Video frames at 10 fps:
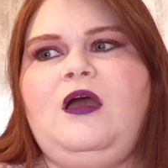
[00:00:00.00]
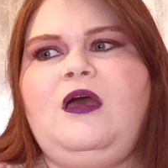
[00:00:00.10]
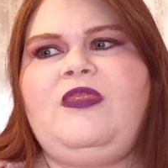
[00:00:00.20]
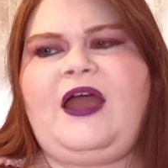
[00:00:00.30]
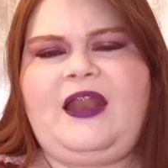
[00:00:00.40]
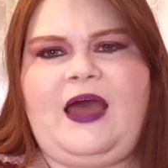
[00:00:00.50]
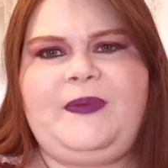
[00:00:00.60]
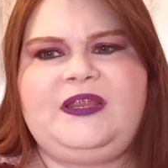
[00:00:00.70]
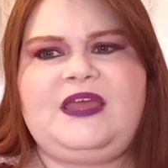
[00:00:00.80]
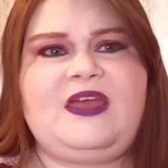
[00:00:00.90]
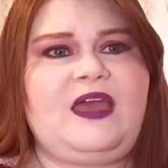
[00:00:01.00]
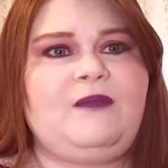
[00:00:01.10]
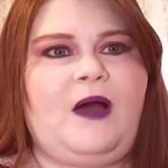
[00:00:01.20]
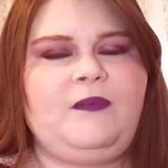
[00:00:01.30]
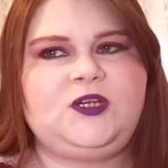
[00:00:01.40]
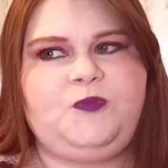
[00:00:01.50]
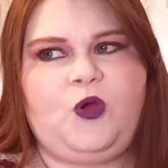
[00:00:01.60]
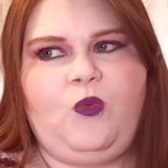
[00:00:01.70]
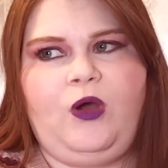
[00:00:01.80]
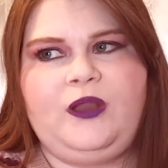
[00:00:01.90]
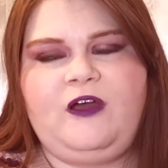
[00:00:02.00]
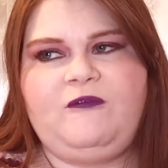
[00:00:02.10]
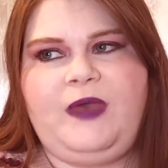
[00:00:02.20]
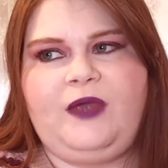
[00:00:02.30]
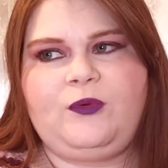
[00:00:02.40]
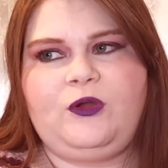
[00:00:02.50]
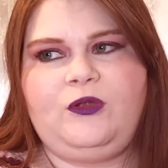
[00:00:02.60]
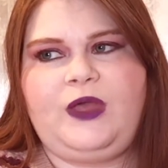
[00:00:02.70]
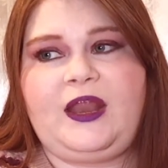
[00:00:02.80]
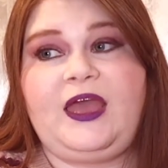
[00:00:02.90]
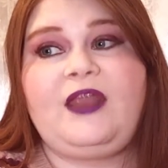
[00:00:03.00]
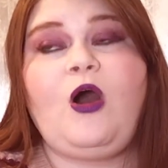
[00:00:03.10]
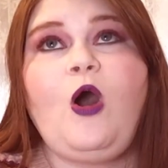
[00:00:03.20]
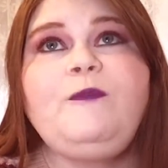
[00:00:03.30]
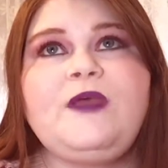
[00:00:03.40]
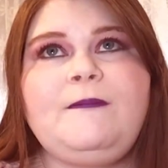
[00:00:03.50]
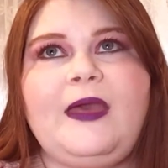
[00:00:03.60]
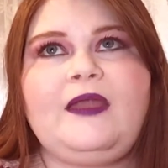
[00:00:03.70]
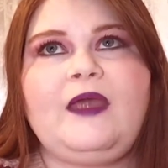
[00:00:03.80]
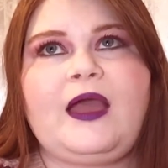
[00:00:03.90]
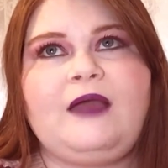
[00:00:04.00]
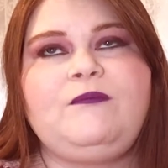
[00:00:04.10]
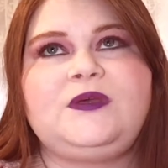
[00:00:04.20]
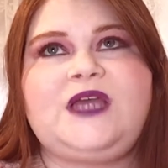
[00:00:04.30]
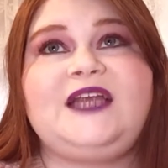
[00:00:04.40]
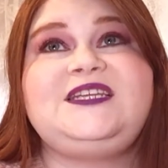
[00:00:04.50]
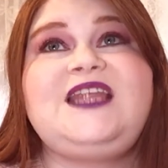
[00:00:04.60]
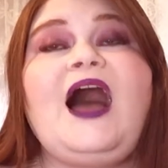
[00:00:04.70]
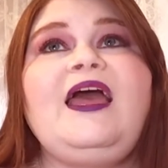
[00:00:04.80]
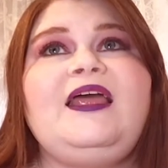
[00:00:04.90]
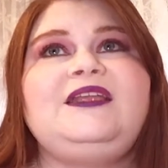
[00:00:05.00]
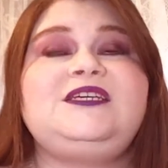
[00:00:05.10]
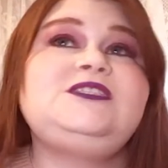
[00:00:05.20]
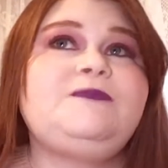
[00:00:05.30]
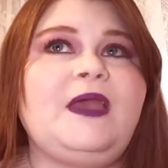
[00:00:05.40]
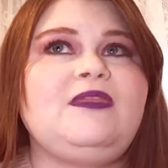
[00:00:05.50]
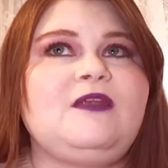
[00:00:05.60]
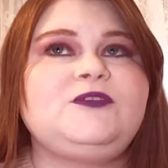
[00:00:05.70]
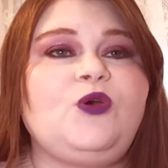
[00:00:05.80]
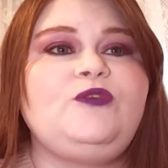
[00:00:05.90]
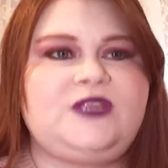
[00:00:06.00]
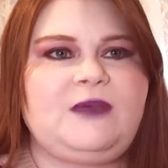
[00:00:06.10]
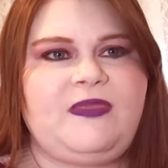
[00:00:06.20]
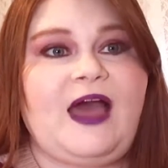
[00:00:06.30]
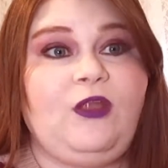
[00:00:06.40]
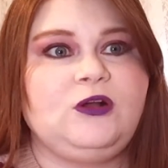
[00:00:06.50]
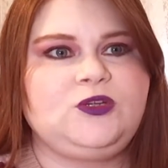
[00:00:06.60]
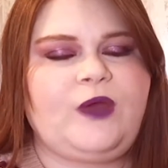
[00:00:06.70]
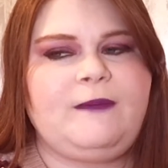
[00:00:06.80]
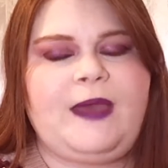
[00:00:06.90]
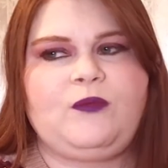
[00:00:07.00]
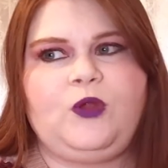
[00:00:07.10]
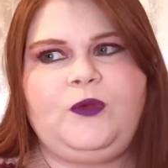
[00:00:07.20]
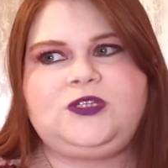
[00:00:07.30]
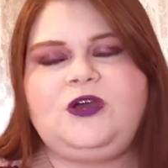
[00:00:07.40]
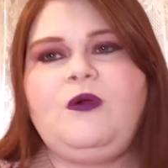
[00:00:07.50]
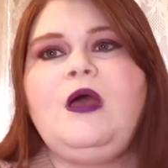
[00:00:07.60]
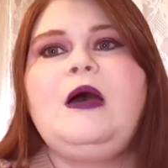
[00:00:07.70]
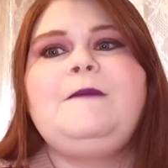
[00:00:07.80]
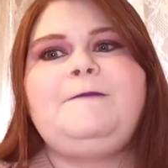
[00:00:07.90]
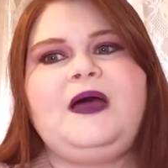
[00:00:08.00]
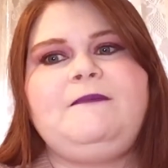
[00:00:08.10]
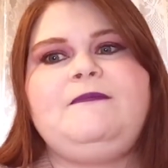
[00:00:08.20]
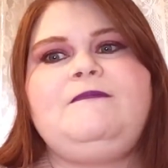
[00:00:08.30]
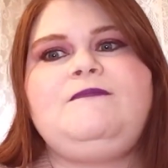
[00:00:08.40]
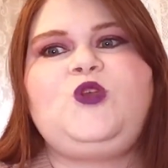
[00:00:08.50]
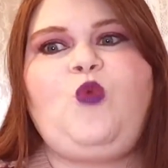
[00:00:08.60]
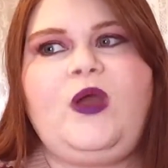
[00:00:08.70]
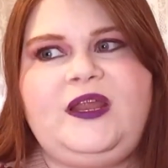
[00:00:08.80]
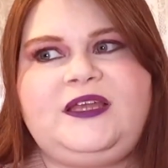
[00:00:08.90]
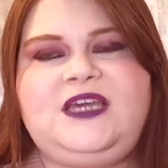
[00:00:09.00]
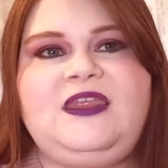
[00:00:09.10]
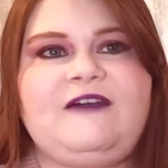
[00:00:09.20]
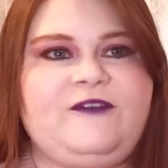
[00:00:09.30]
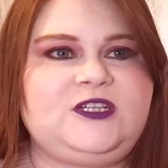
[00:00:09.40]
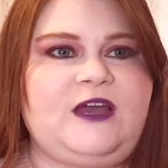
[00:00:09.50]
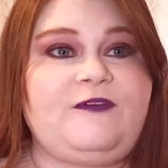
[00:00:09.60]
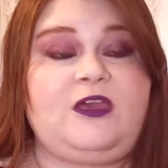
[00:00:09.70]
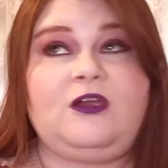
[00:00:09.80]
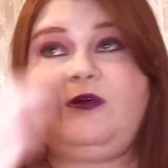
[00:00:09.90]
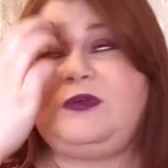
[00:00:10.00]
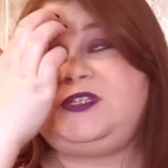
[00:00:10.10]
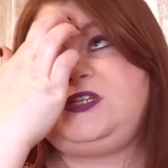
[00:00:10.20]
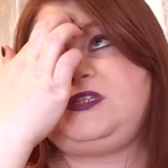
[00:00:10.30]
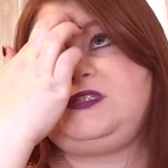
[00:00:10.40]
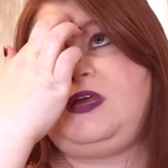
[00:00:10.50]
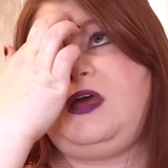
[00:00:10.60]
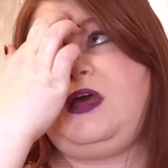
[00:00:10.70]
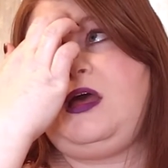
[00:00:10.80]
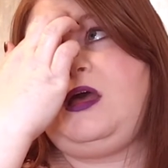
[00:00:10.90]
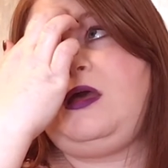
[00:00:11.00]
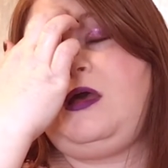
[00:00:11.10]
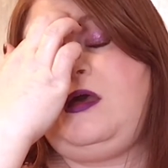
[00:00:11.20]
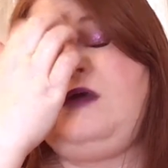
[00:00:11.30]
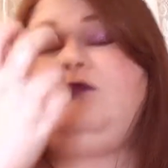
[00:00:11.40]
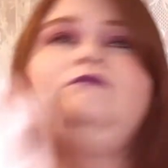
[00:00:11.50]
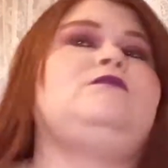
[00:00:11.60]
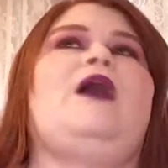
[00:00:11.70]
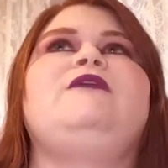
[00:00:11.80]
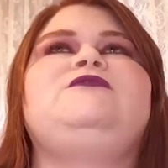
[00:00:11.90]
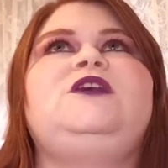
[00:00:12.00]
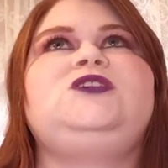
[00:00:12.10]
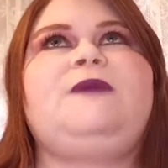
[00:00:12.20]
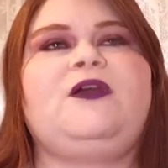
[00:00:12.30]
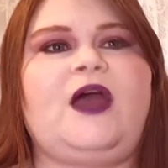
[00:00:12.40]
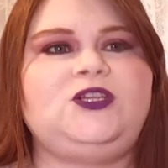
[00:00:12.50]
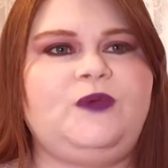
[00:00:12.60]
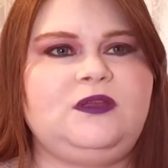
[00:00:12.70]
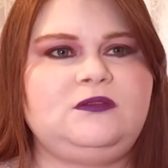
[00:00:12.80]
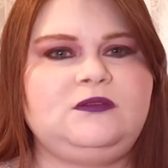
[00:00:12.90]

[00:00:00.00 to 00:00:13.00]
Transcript: that had happened, and then I had published book 1 of Mad World, and I had hoped that I did not anticipate that it was going to take me that long to write Mad World Book 2. But 2019, that first half of the year was just, I was finishing my graduate